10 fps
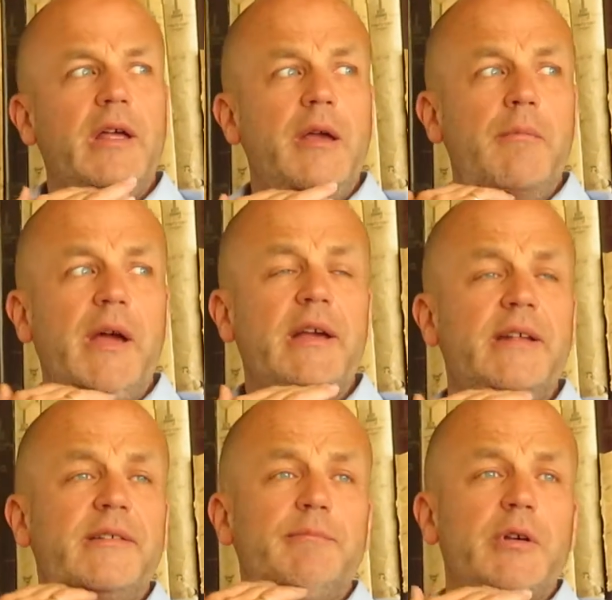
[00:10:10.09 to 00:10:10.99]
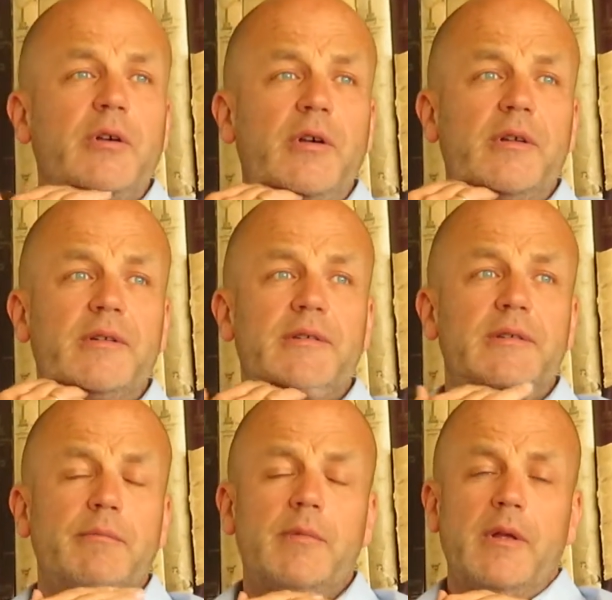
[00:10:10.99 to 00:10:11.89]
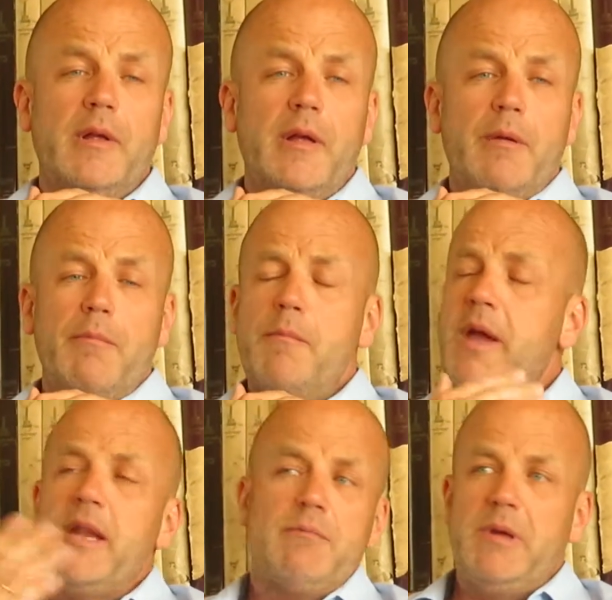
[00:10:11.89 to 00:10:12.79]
amazed because many